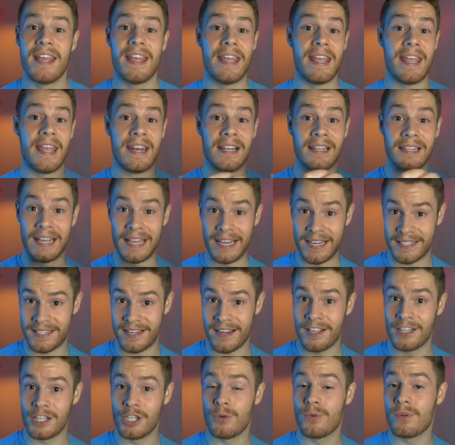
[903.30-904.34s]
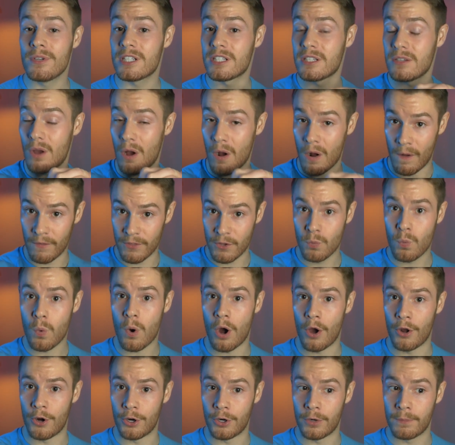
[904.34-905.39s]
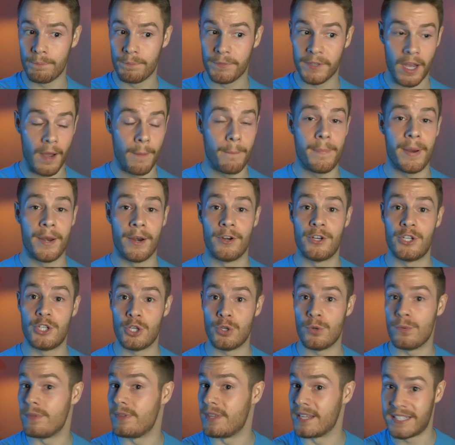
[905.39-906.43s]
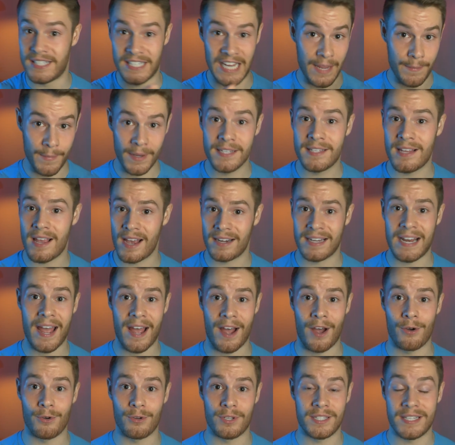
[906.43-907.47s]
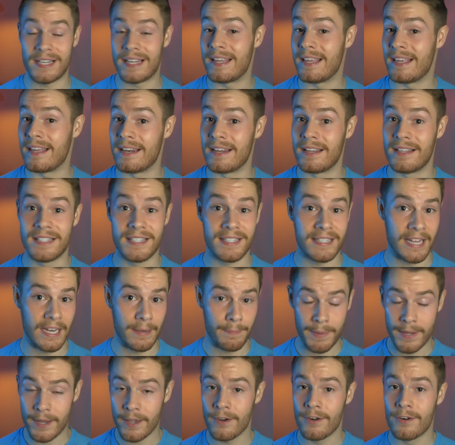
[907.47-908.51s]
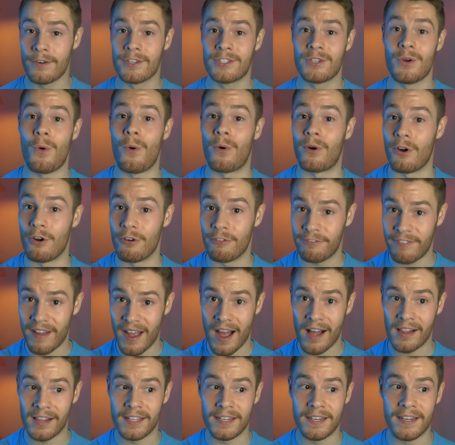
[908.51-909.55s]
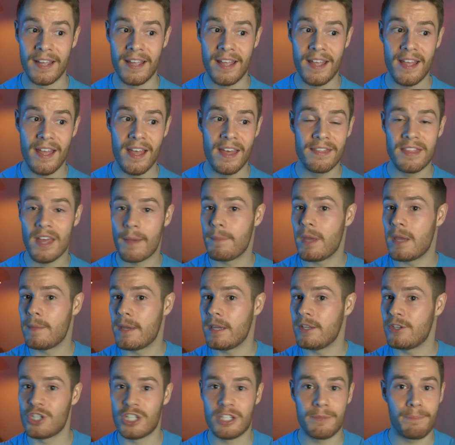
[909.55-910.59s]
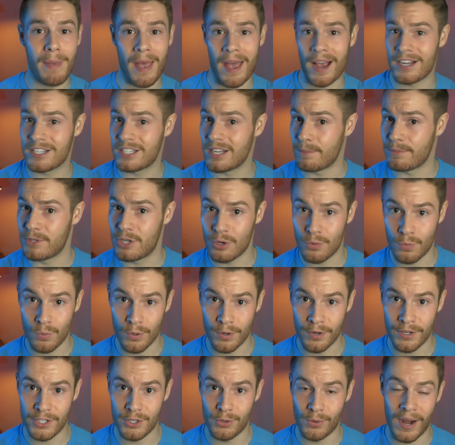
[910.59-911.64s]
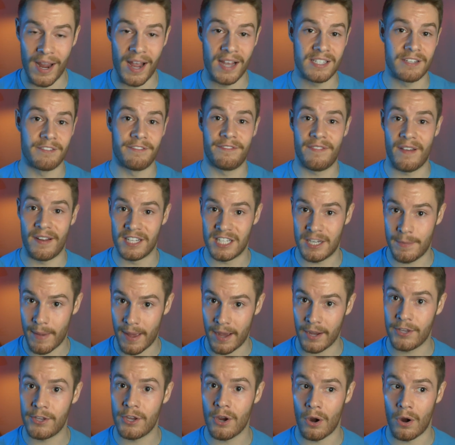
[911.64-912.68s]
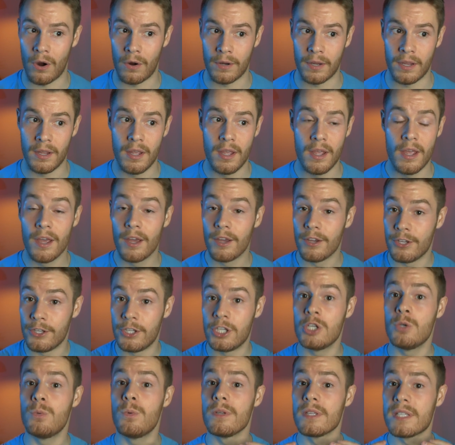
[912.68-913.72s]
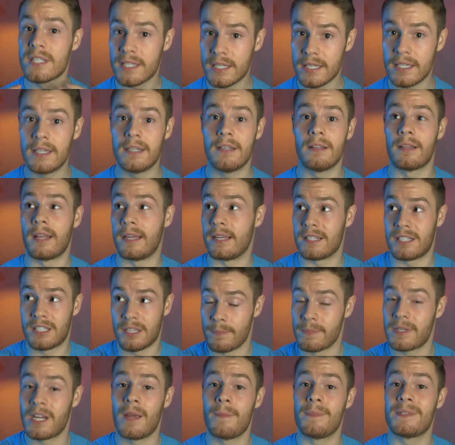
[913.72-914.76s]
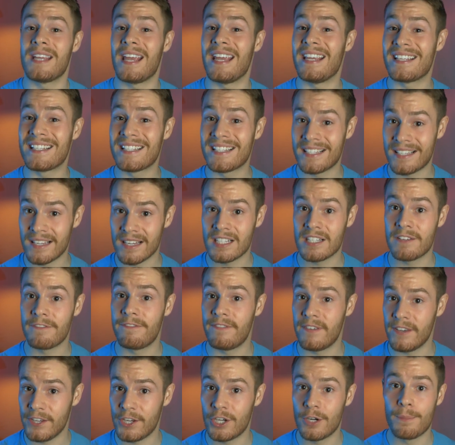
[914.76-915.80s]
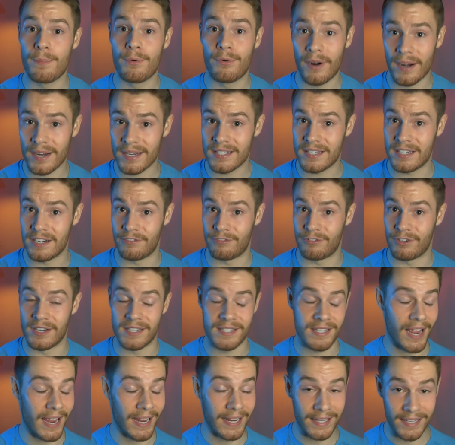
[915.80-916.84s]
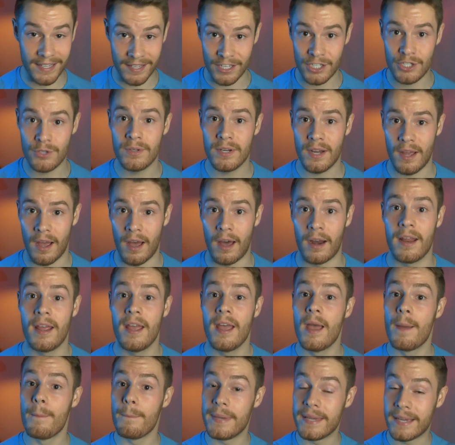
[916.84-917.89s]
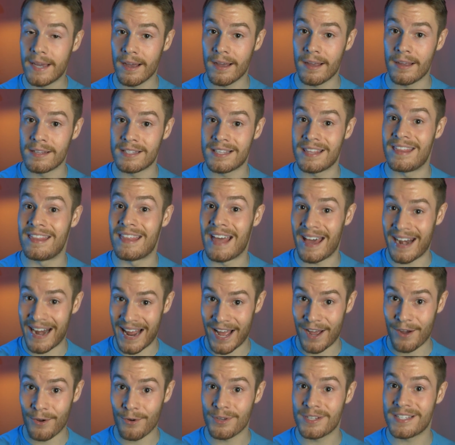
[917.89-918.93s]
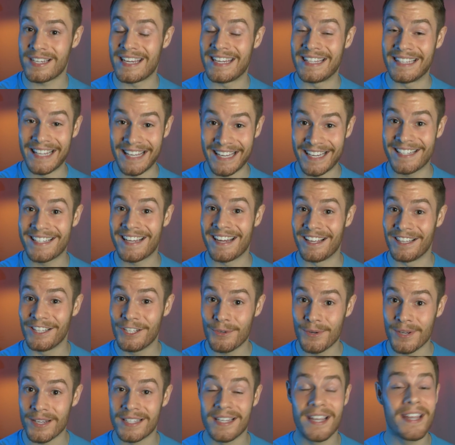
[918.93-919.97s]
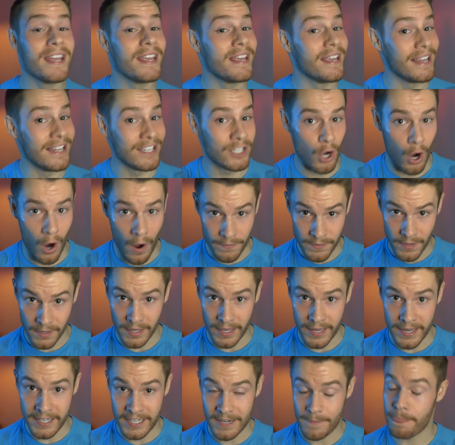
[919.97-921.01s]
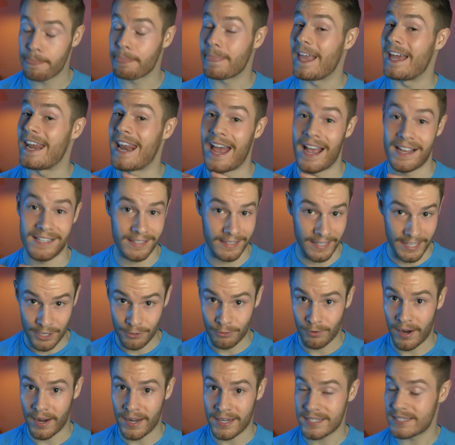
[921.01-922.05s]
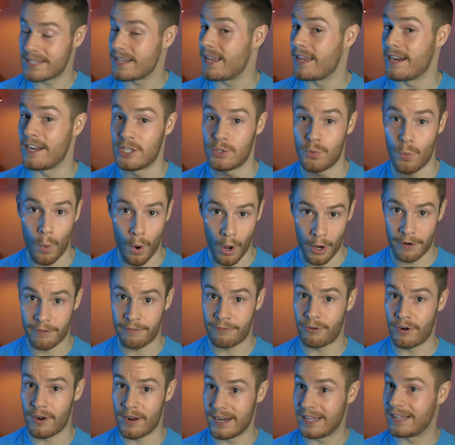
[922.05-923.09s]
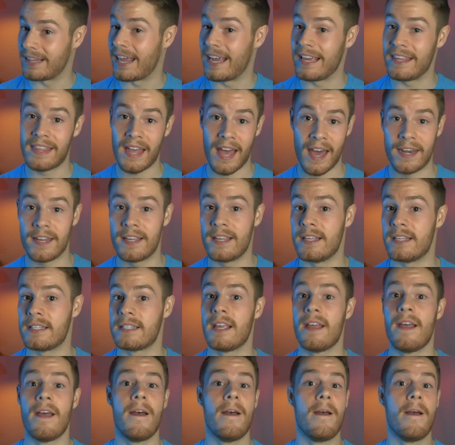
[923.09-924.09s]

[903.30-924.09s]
in Lake St. Louis on the water compared to the same exact house in St. Peters or O'Fallon that maybe just backs up to woods or has a fenced backyard, you will see like sometimes a six figure price difference, I kid you not, because that house in Lake St. Louis is on the lake, it has lake rights, it is waterfront, like that is